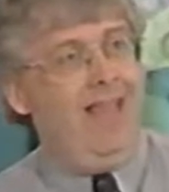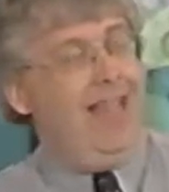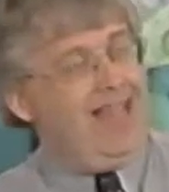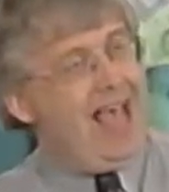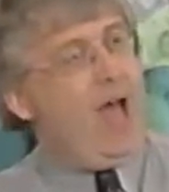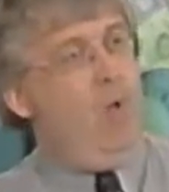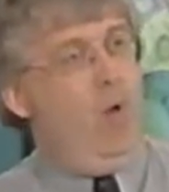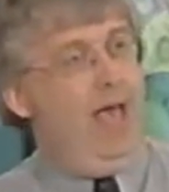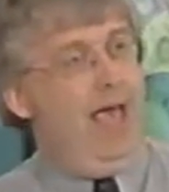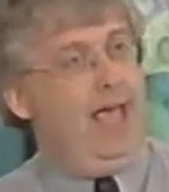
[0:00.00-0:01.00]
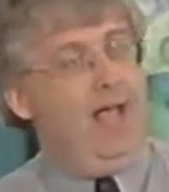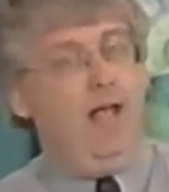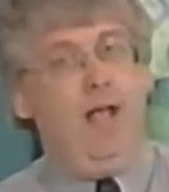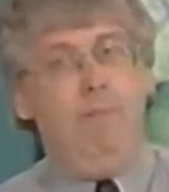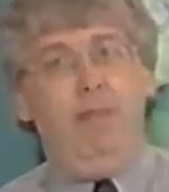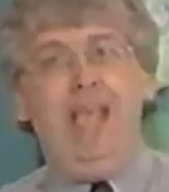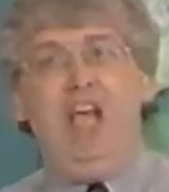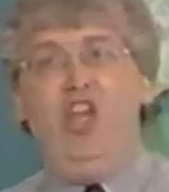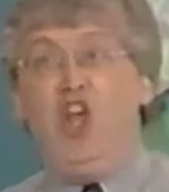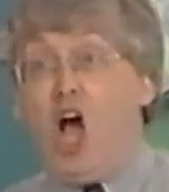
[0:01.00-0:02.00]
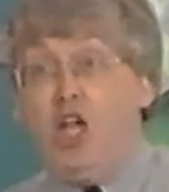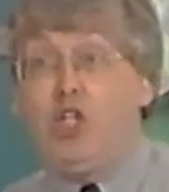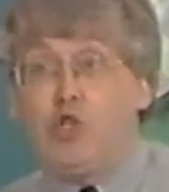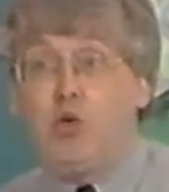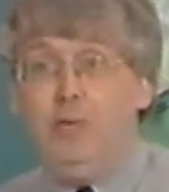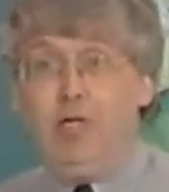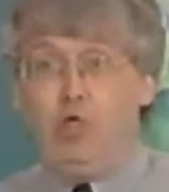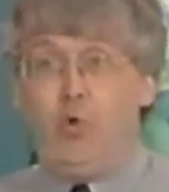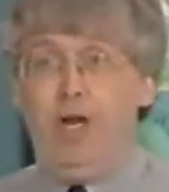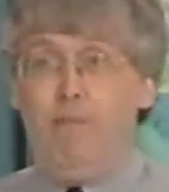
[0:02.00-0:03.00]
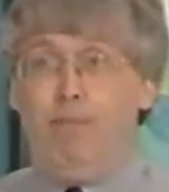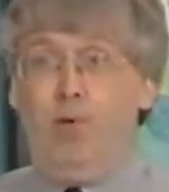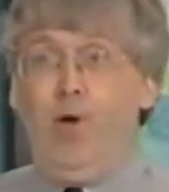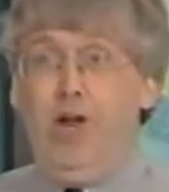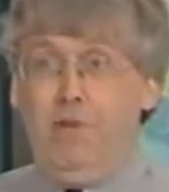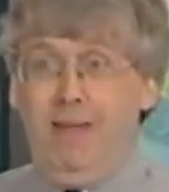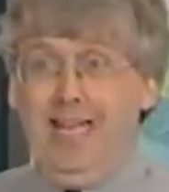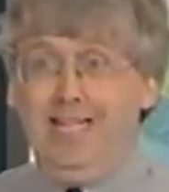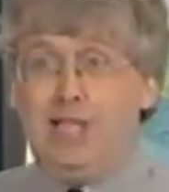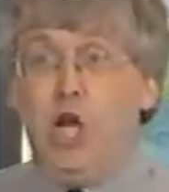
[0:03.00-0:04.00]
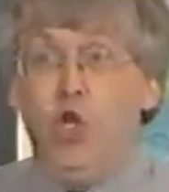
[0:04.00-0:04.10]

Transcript: In that way, being a non-discriminatory employer means